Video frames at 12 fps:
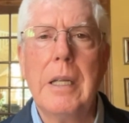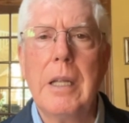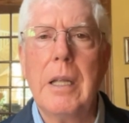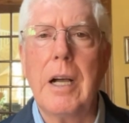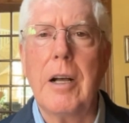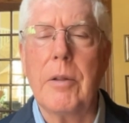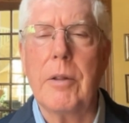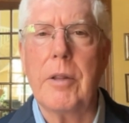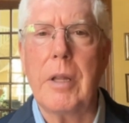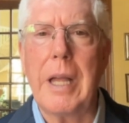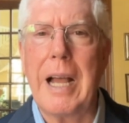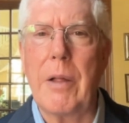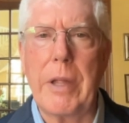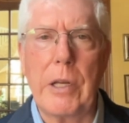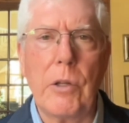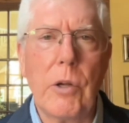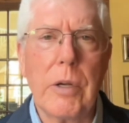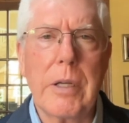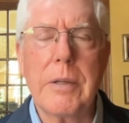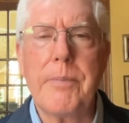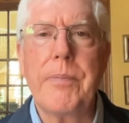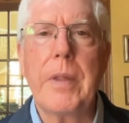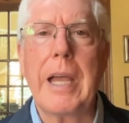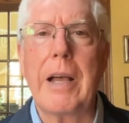how they look,
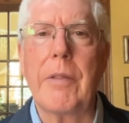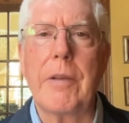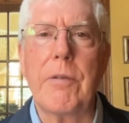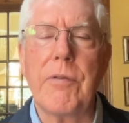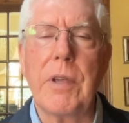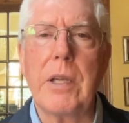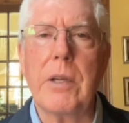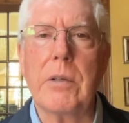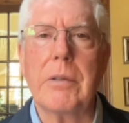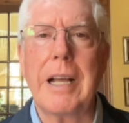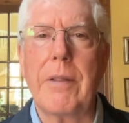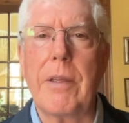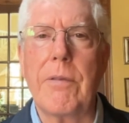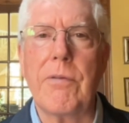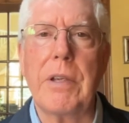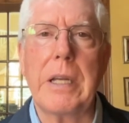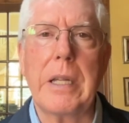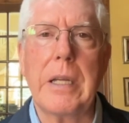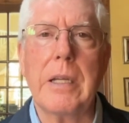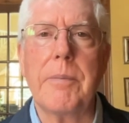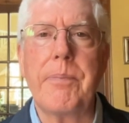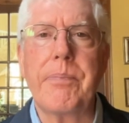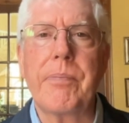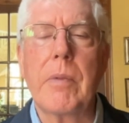how they feel, how they fit
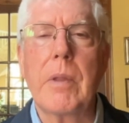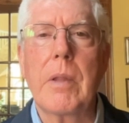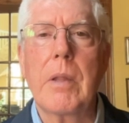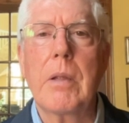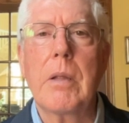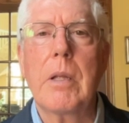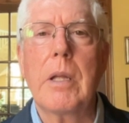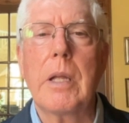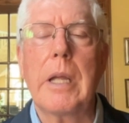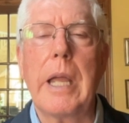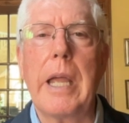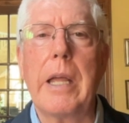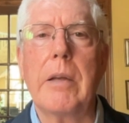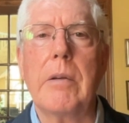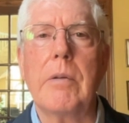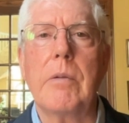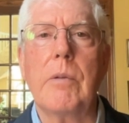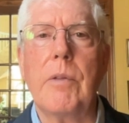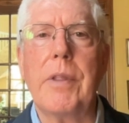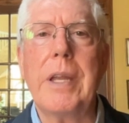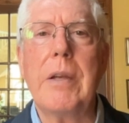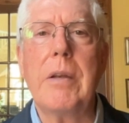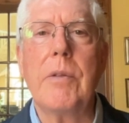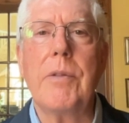in. And
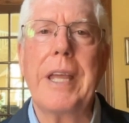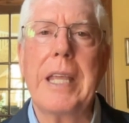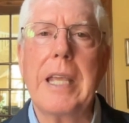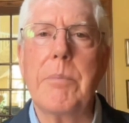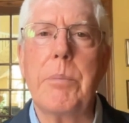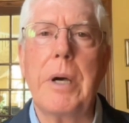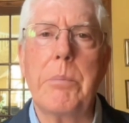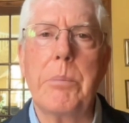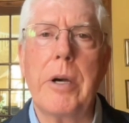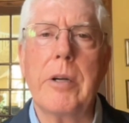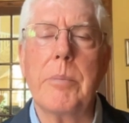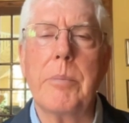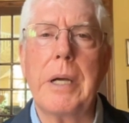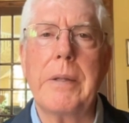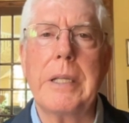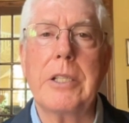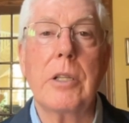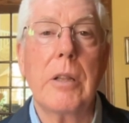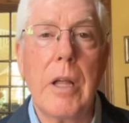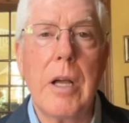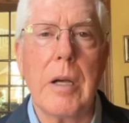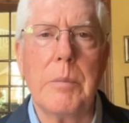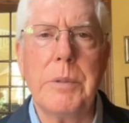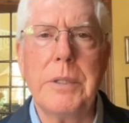then they get bombarded by these
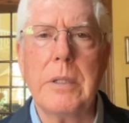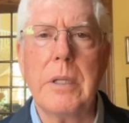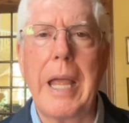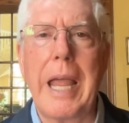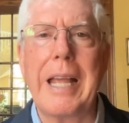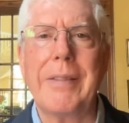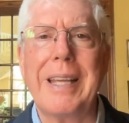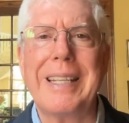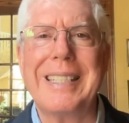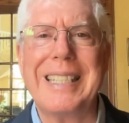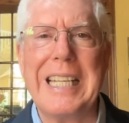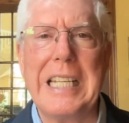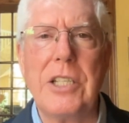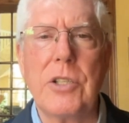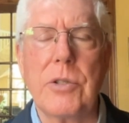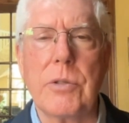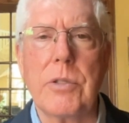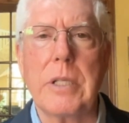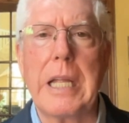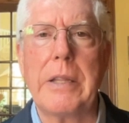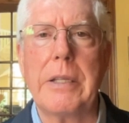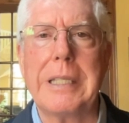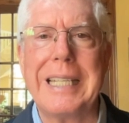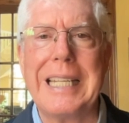clubs and the teachers
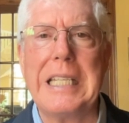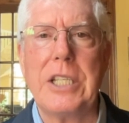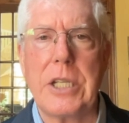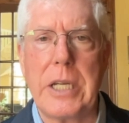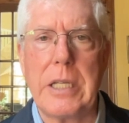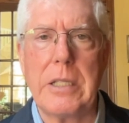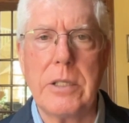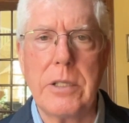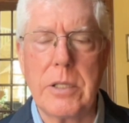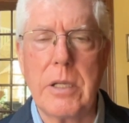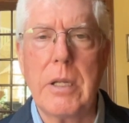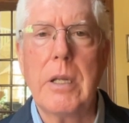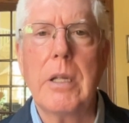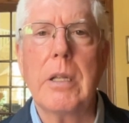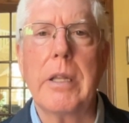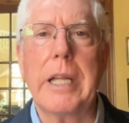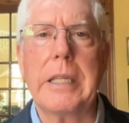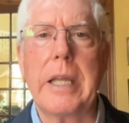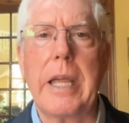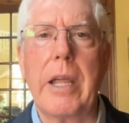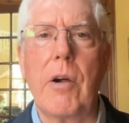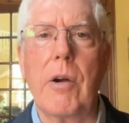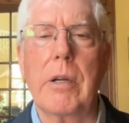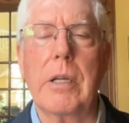and the teachings that they
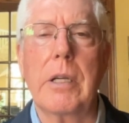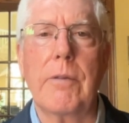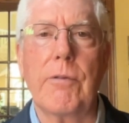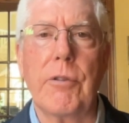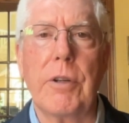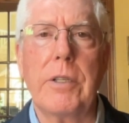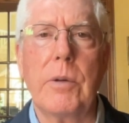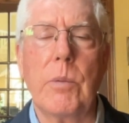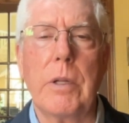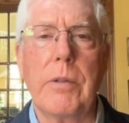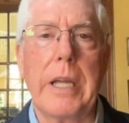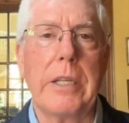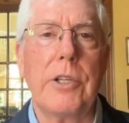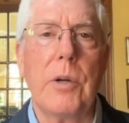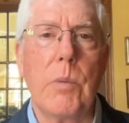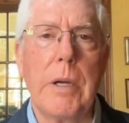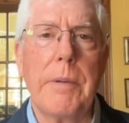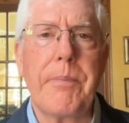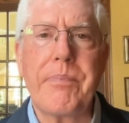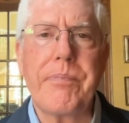are confronted with that, you know what?